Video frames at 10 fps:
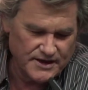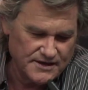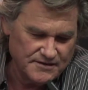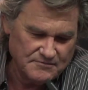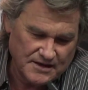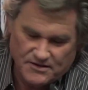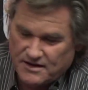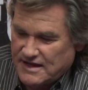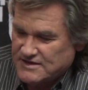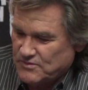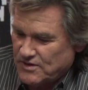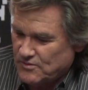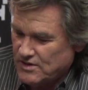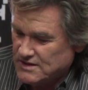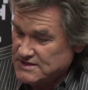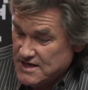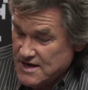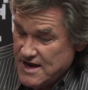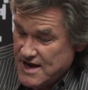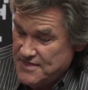And I thought that's what it was.